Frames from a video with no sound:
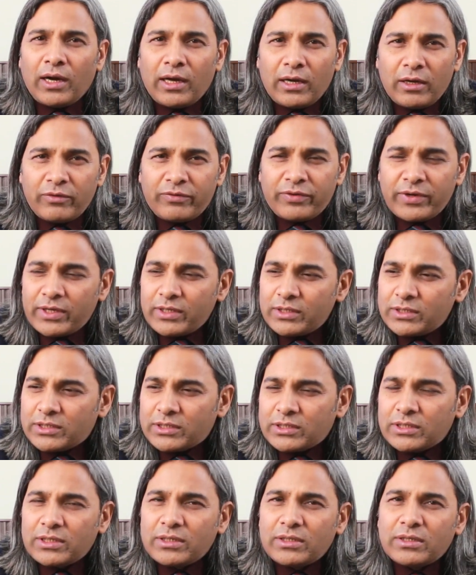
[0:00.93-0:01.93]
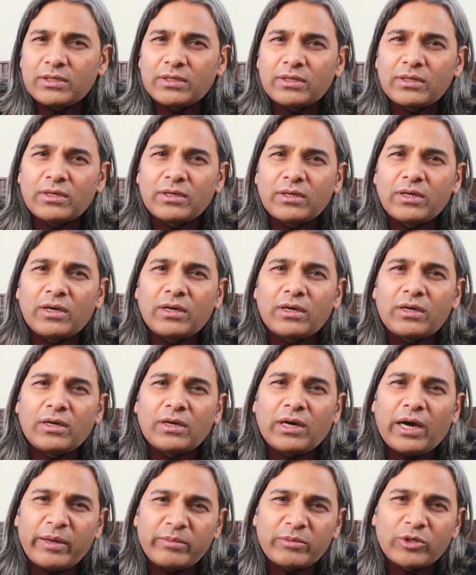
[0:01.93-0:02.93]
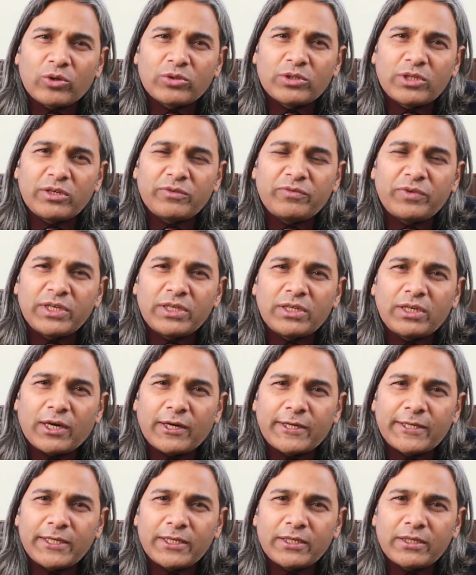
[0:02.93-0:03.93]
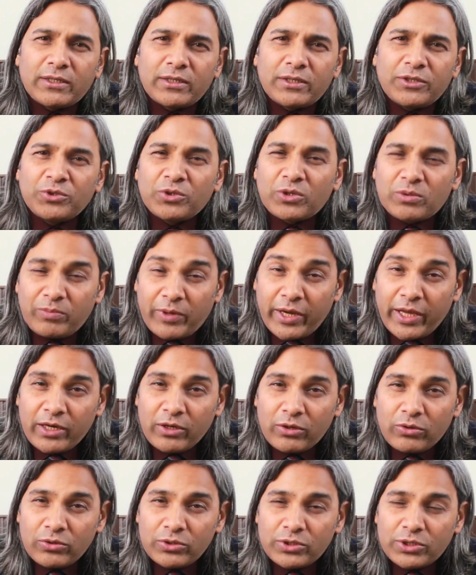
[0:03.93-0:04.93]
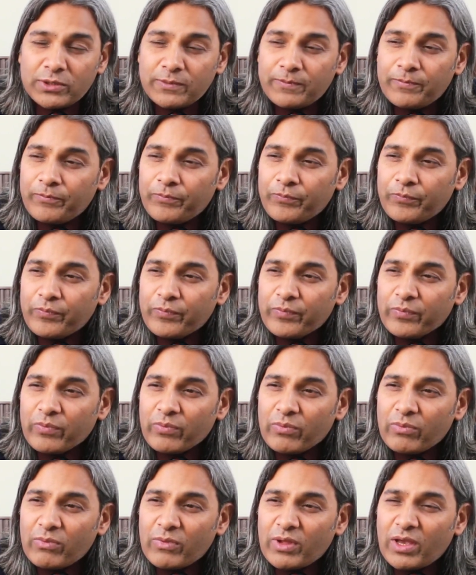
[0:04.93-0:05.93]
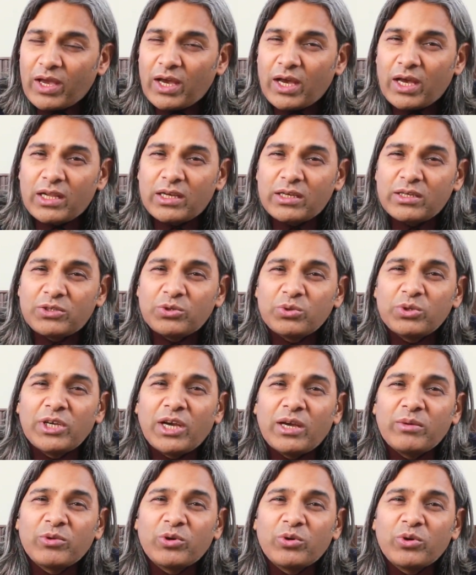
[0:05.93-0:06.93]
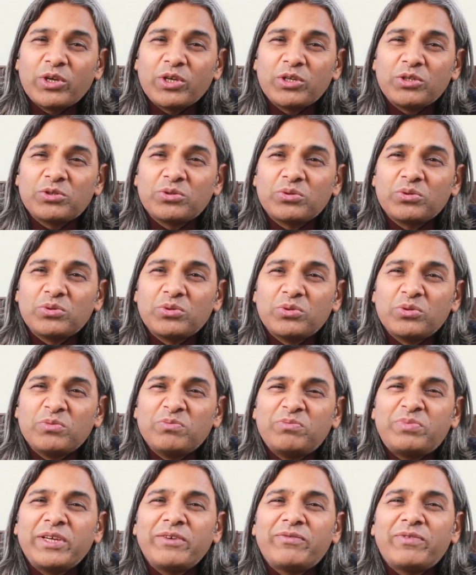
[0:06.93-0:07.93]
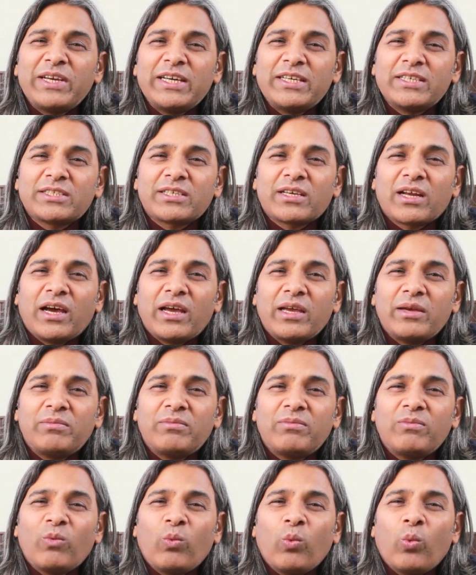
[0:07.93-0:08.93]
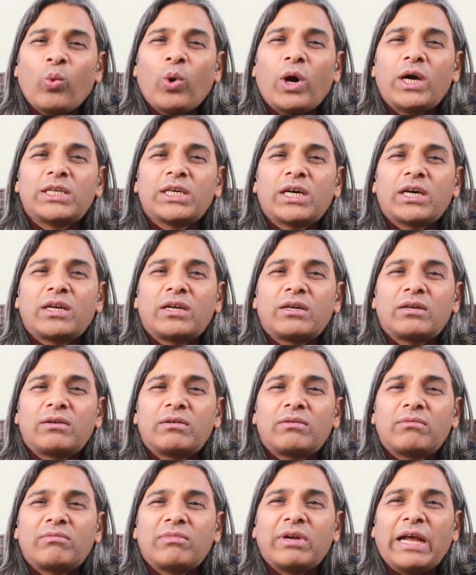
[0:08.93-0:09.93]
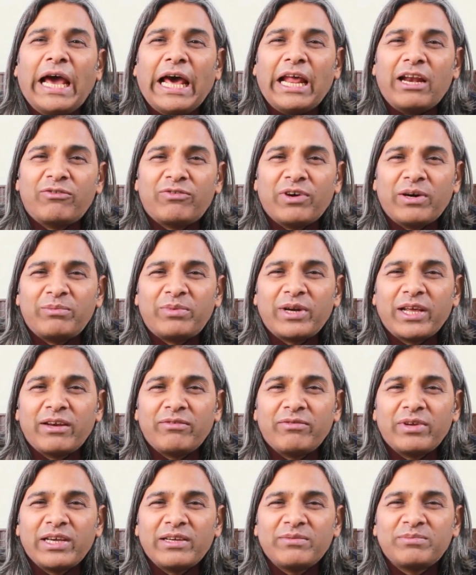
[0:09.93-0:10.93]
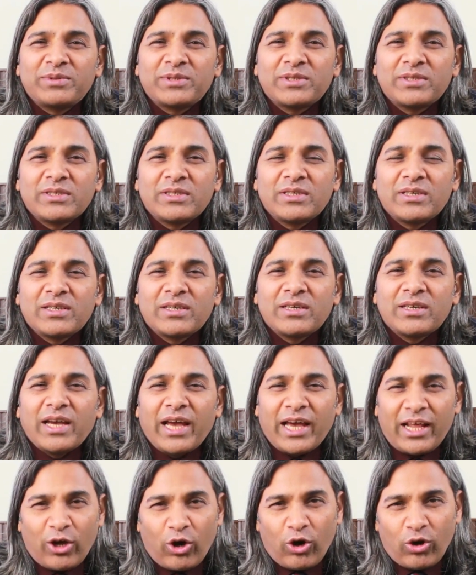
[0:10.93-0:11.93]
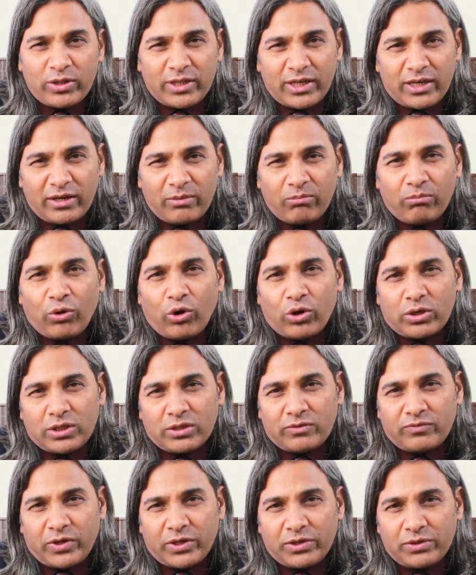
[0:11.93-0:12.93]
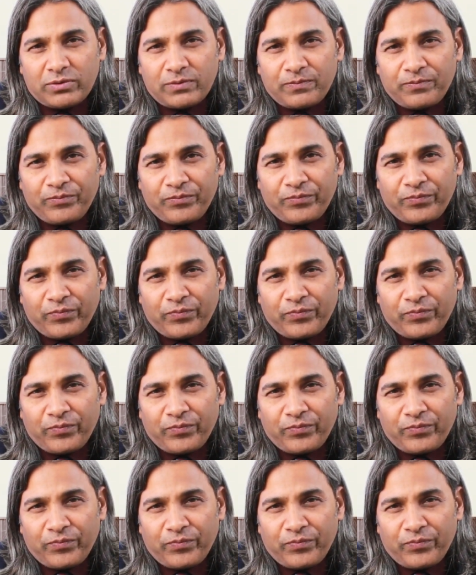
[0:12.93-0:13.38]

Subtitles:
Hello friends, I'm Dr. Rafiq Dar here, your brain coach, and today I'm going to briefly describe what are alpha brain waves and how they are important for you.